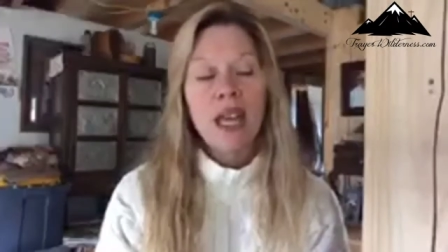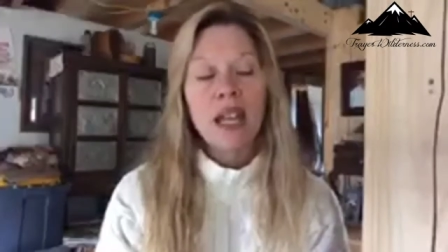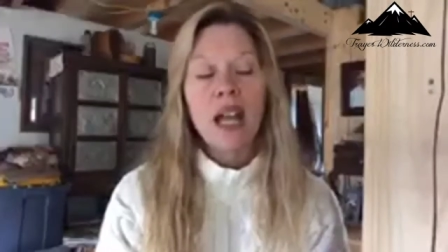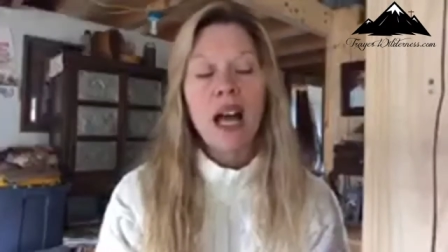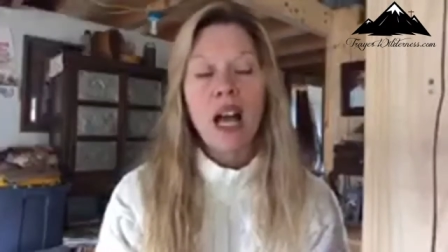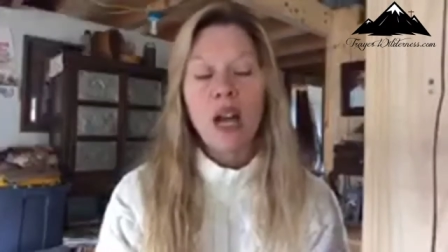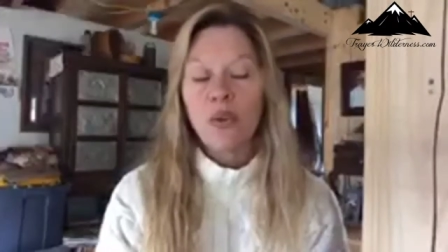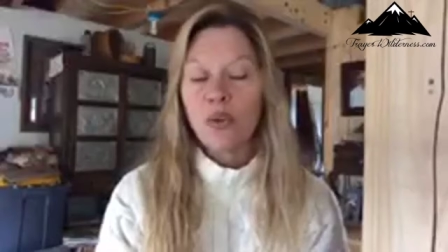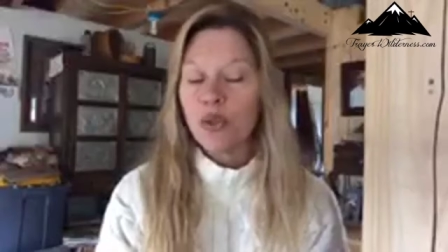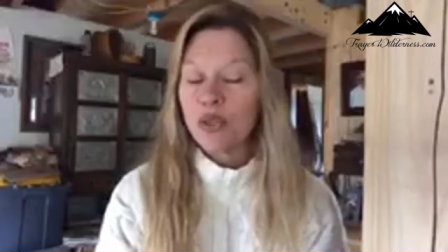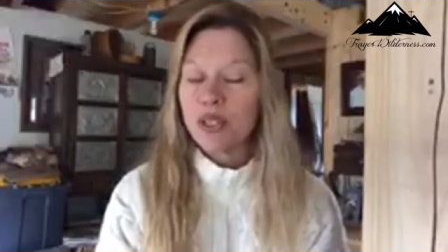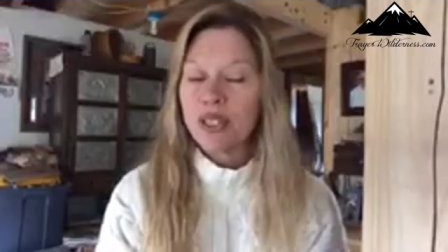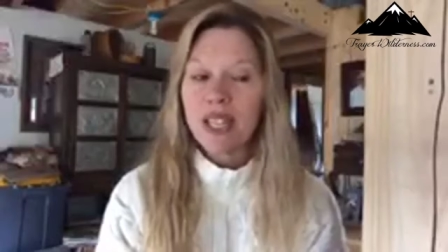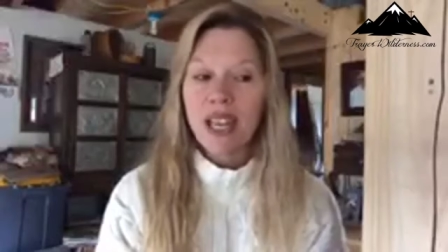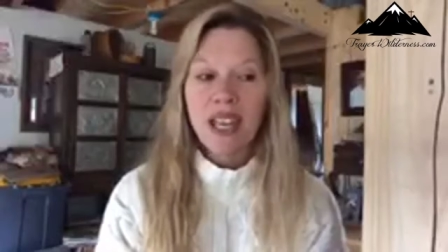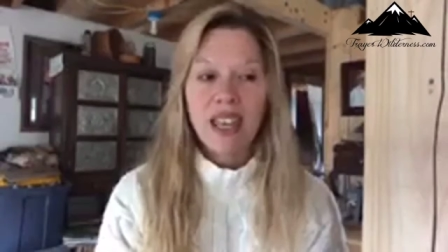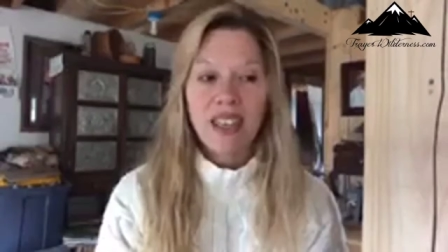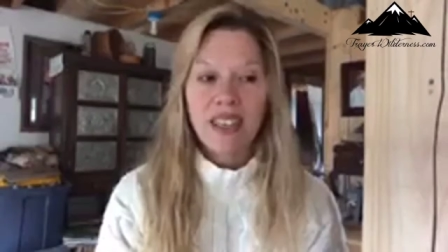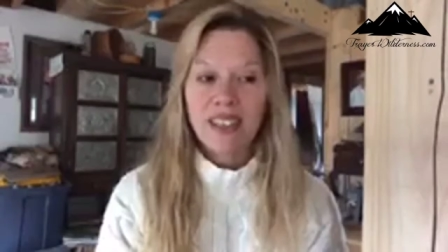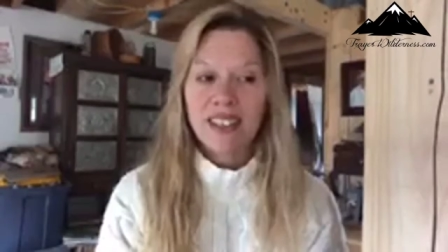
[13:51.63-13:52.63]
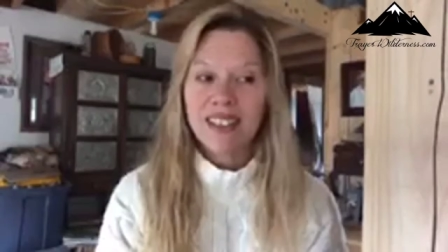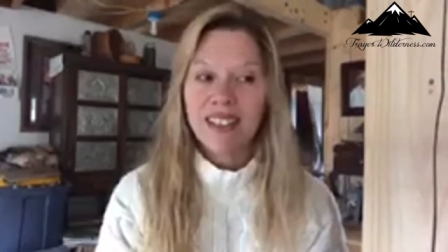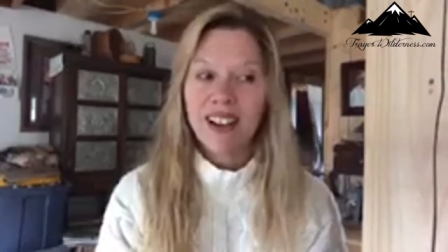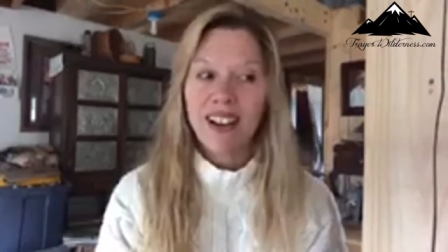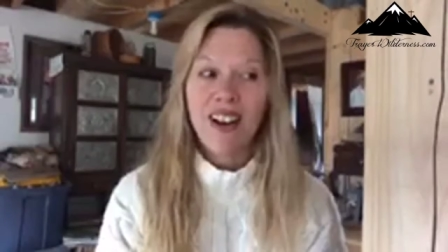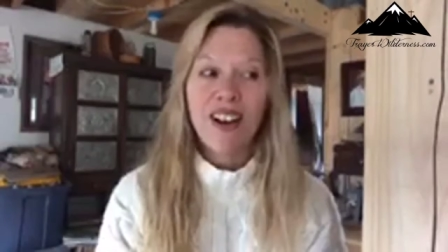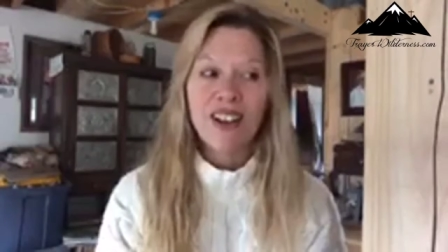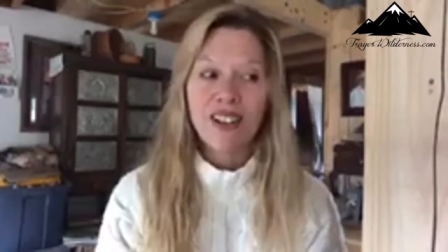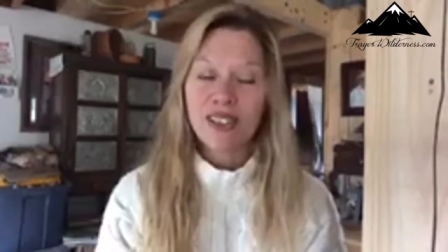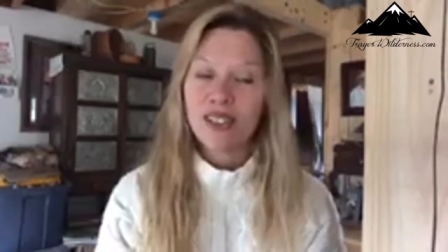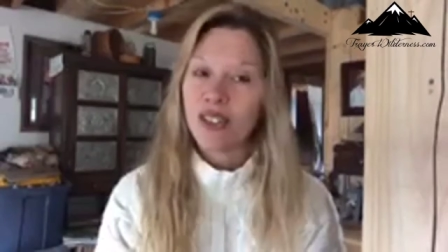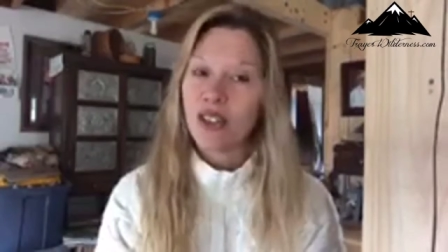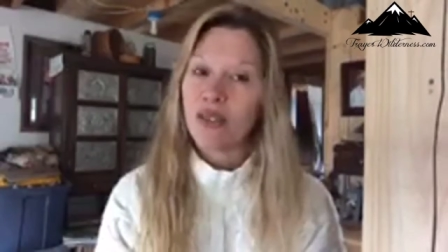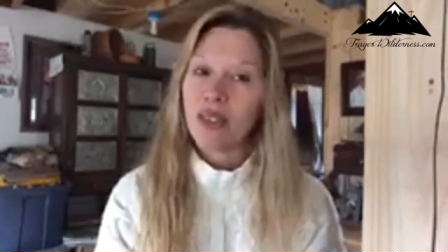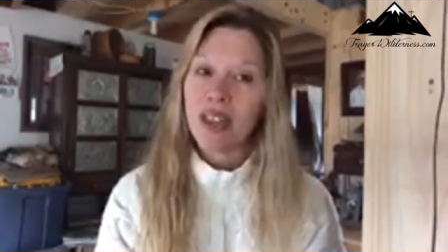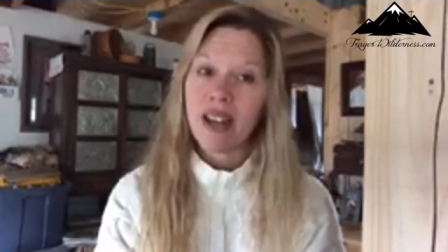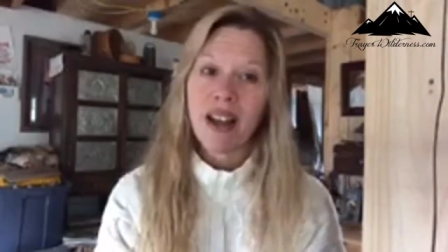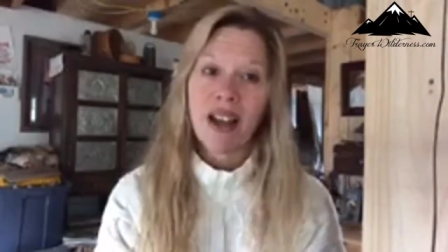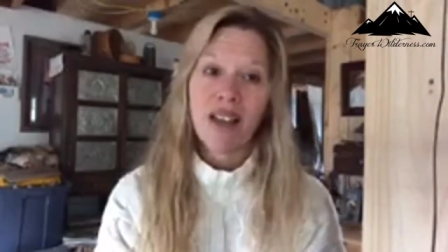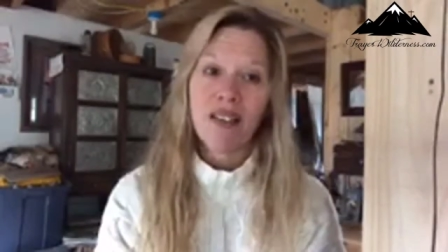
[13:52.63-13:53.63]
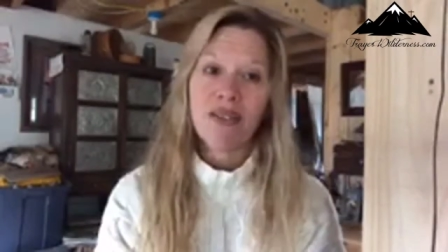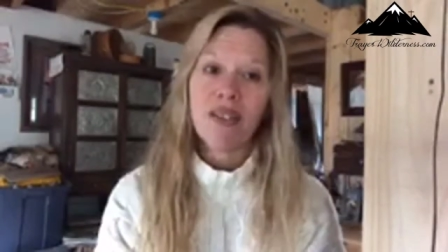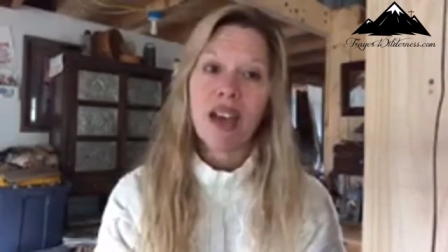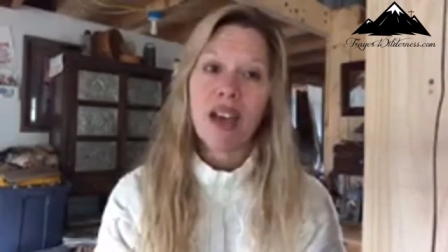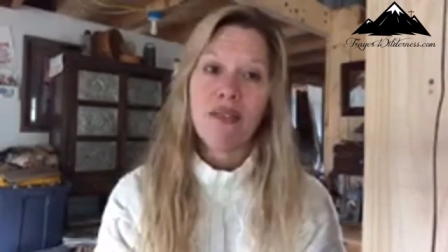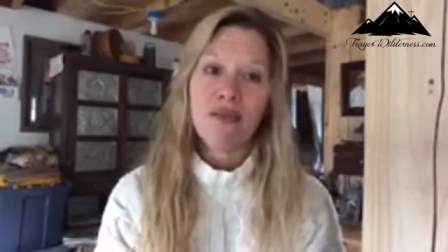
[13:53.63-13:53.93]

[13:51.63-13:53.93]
And I will say also that I